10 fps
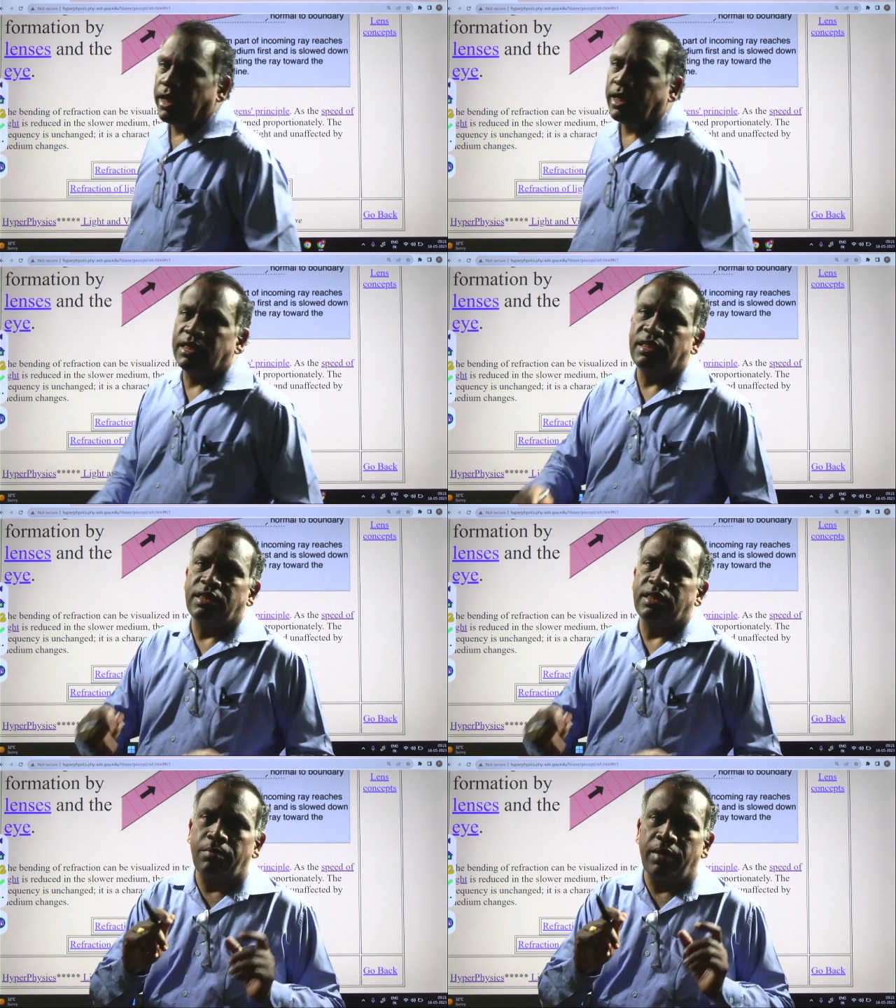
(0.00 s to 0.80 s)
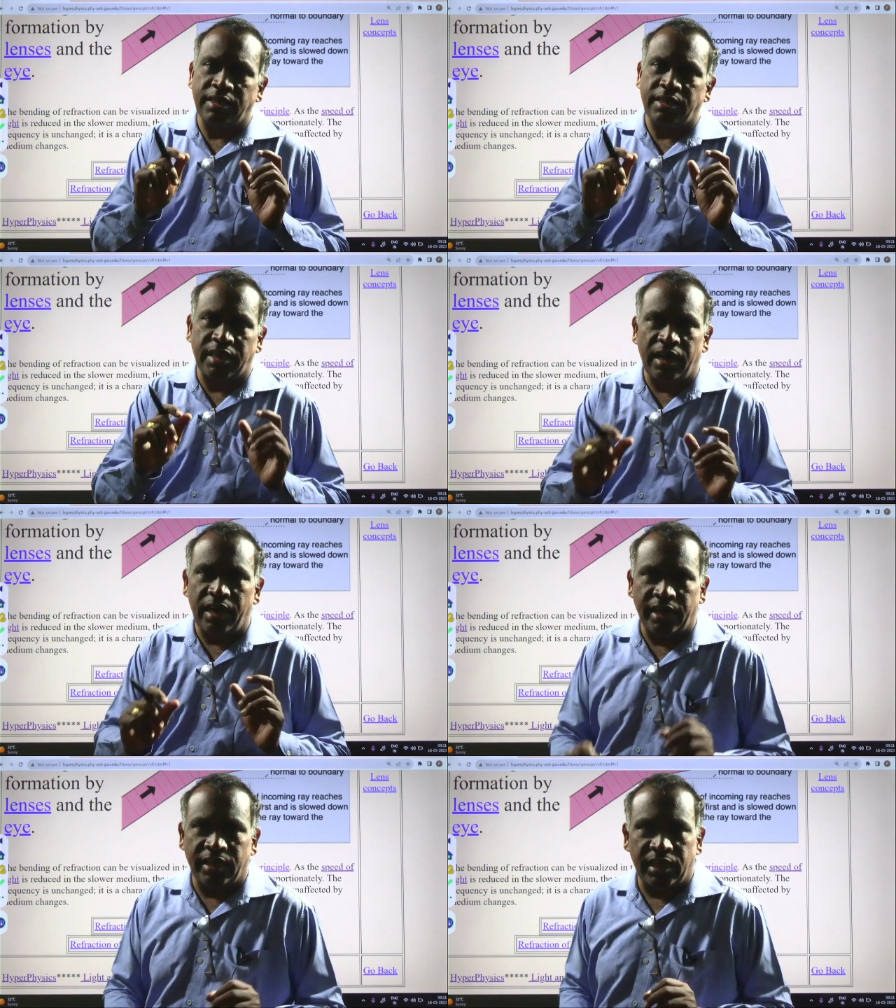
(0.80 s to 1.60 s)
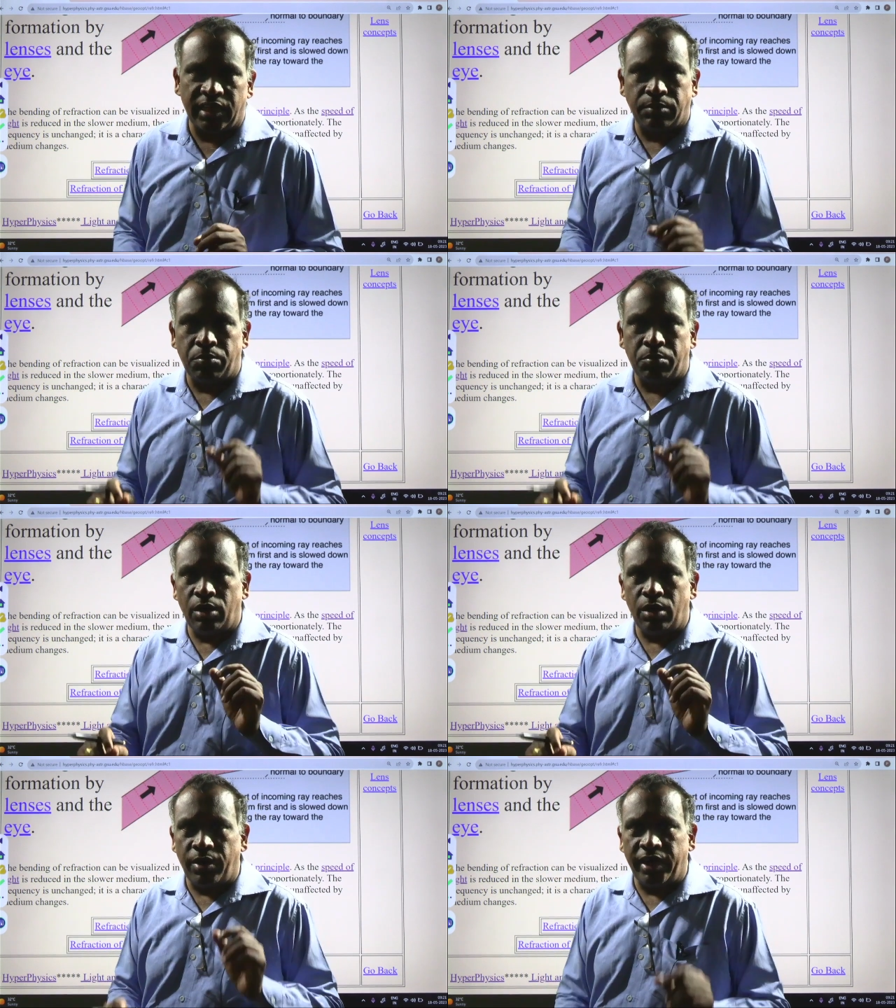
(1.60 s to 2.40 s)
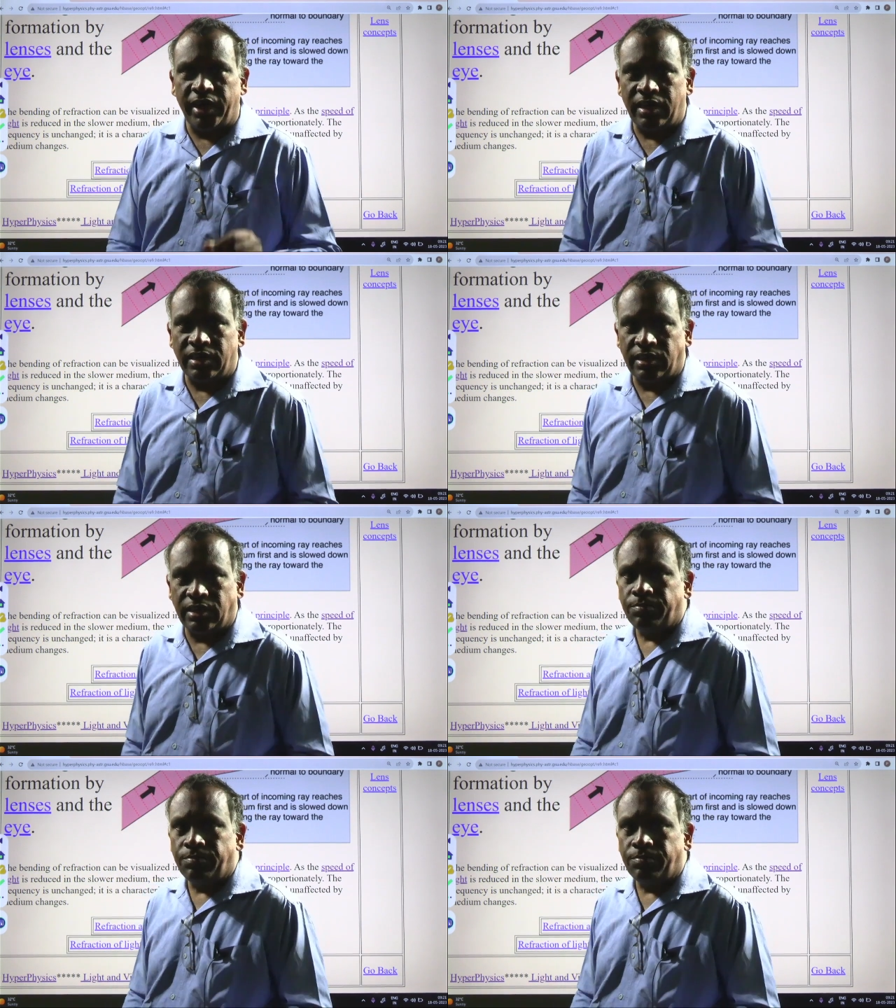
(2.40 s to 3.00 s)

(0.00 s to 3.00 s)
see, some like cell like things, small particles.